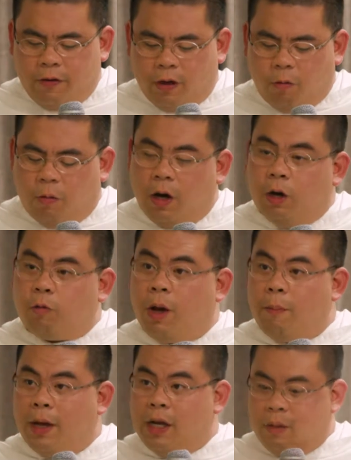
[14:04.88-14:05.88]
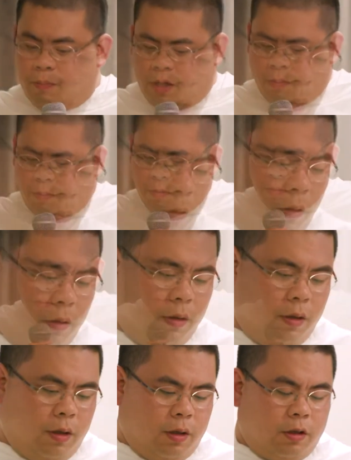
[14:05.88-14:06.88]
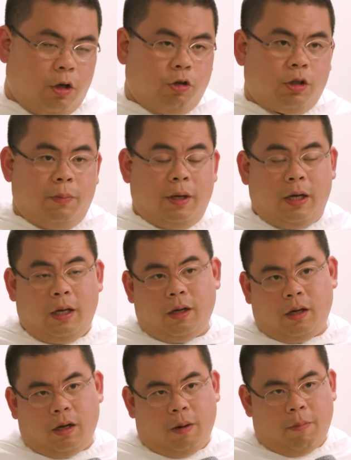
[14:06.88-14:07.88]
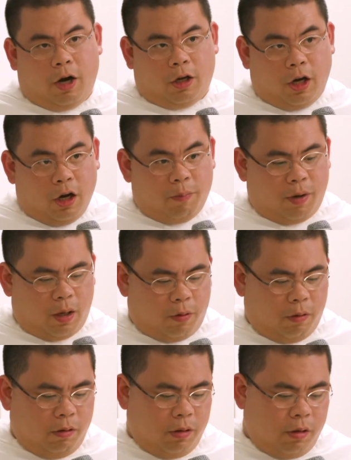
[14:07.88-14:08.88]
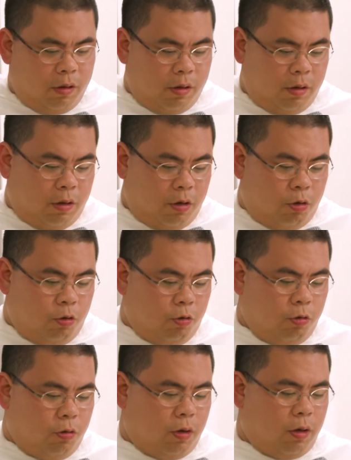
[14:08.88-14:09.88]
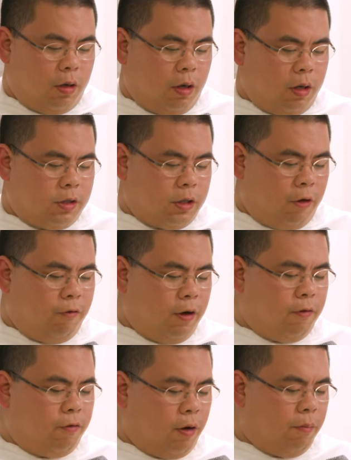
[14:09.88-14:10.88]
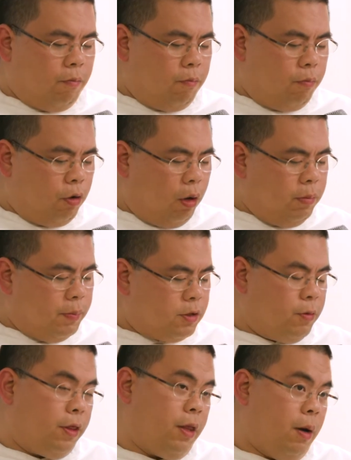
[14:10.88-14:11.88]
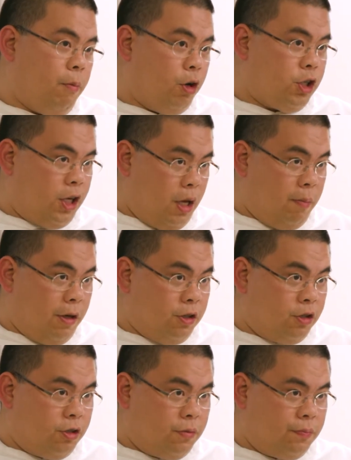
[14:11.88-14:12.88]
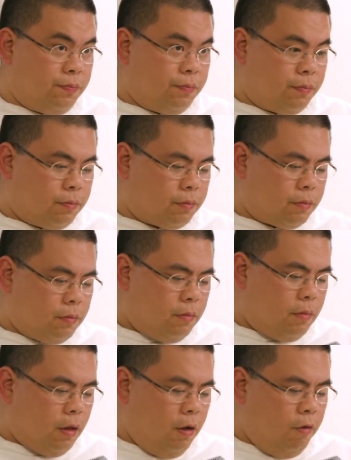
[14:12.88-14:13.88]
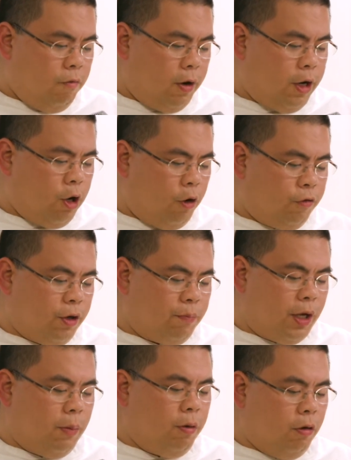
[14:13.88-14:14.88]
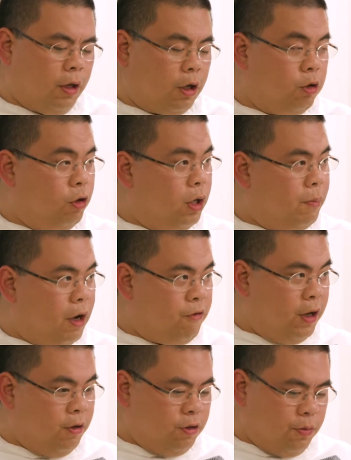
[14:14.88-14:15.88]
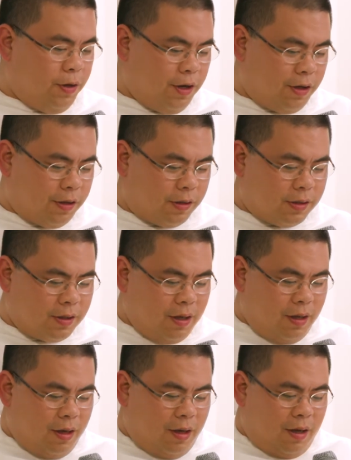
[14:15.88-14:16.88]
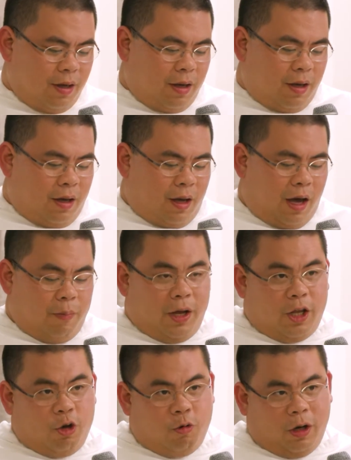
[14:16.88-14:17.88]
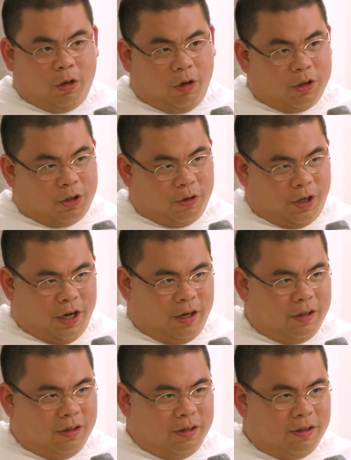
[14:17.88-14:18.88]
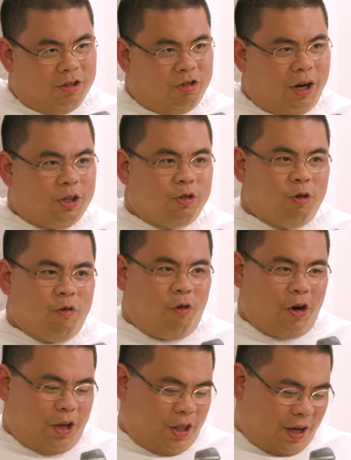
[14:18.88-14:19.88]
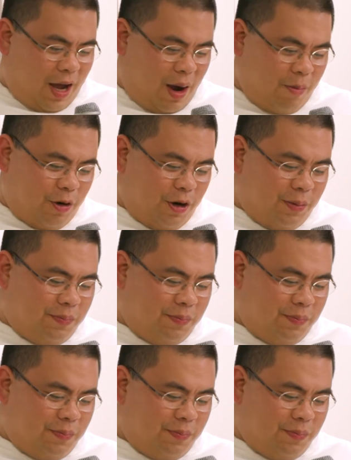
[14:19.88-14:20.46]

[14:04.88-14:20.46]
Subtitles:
in a world where many people, notably among young people, who suffer from problems with their body image. Very often people, including my fellow Dominicans, and many who are not so young, try to avoid the camera.